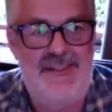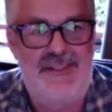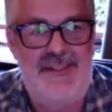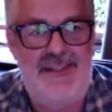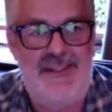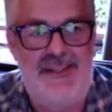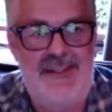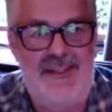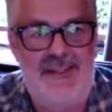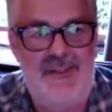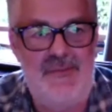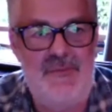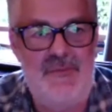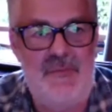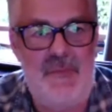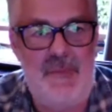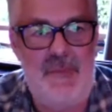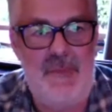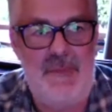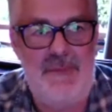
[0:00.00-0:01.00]
Um,
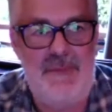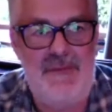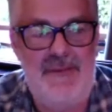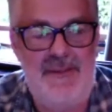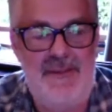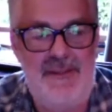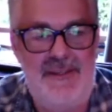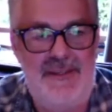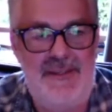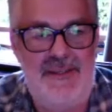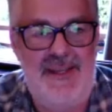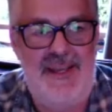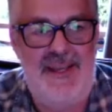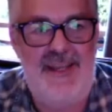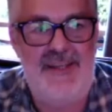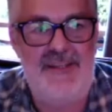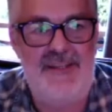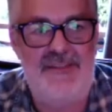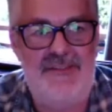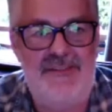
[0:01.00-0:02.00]

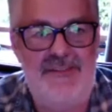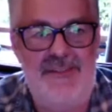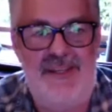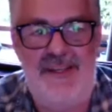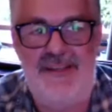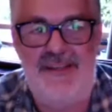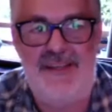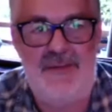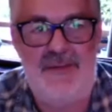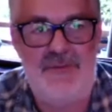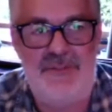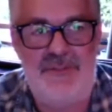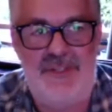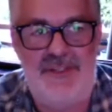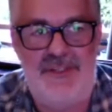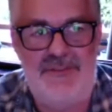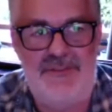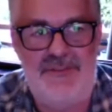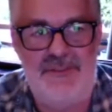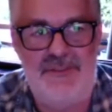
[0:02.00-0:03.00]
and yeah, that was our
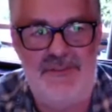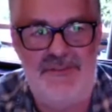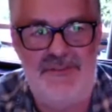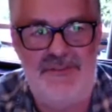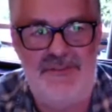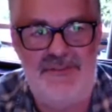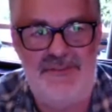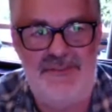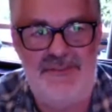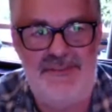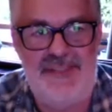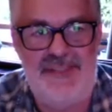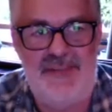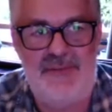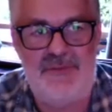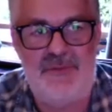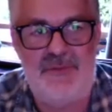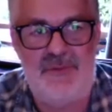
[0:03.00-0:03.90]
sort of, that was what